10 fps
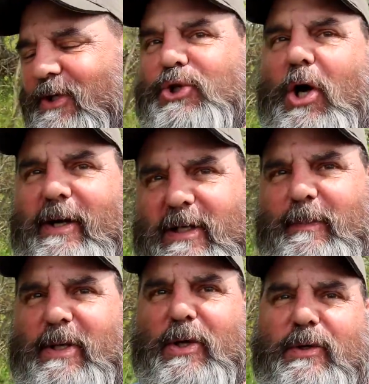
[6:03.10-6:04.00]
at John E.
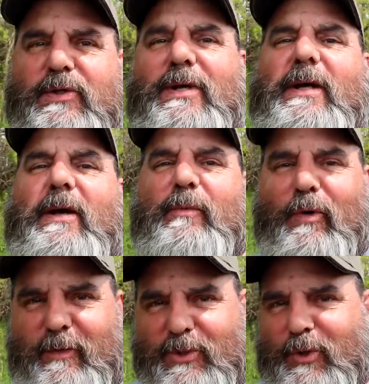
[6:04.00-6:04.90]
Pierce
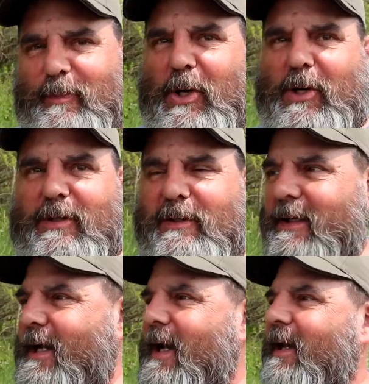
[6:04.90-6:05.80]
Provincial Park,
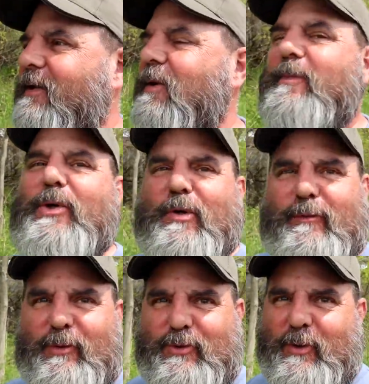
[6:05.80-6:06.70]
and it's a
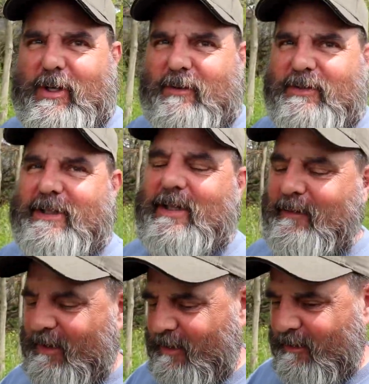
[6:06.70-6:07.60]
beautiful trail to
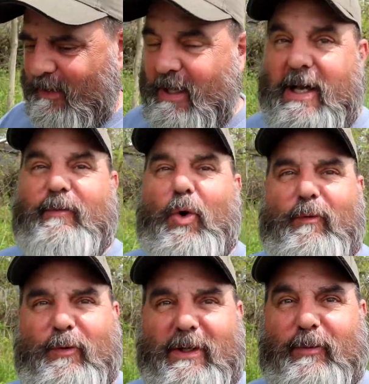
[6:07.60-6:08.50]
get there, and
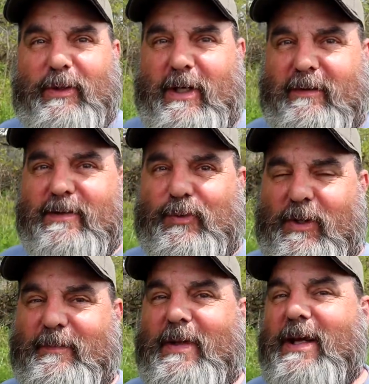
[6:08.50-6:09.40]
hopefully we'll get this
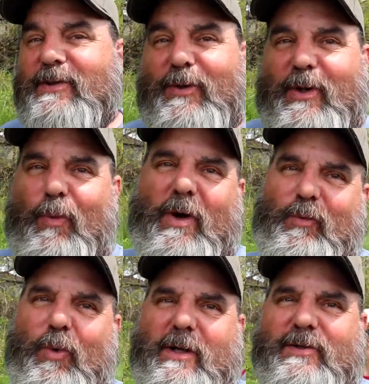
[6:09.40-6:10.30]
one. It's only a
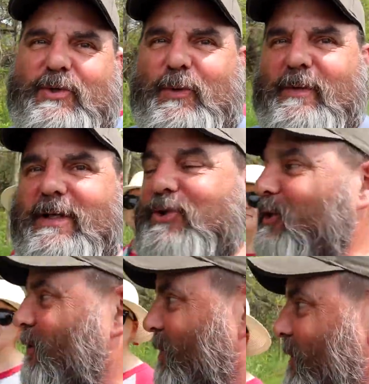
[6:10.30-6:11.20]
1-1, so it
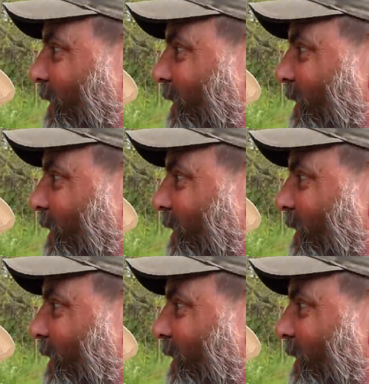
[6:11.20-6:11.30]
shouldn't be